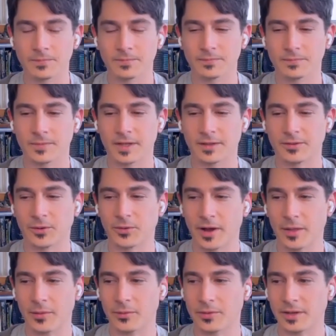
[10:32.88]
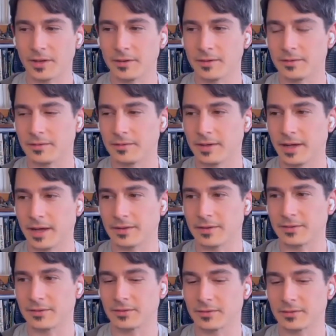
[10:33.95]
And so rather than,
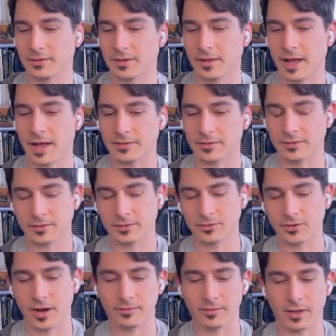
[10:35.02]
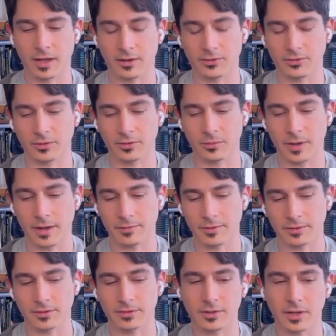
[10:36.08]
this class stratification, we have a
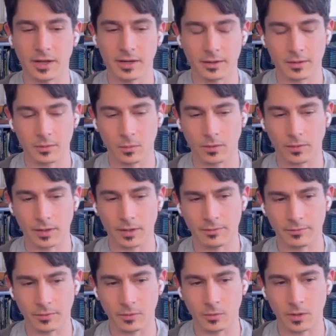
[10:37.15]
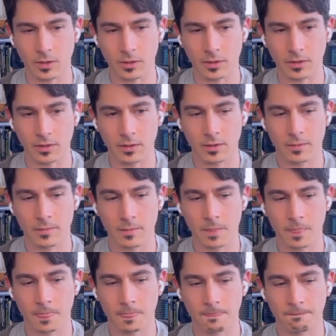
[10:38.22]
society wherein everyone
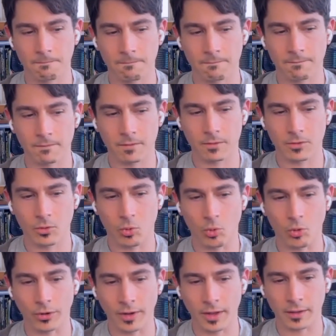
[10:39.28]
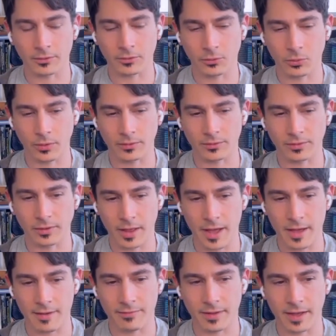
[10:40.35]
orients towards
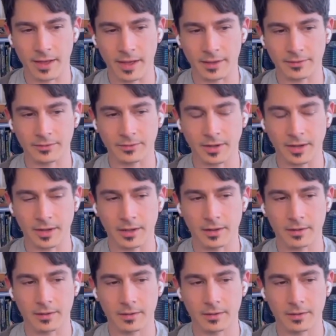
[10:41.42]
life as a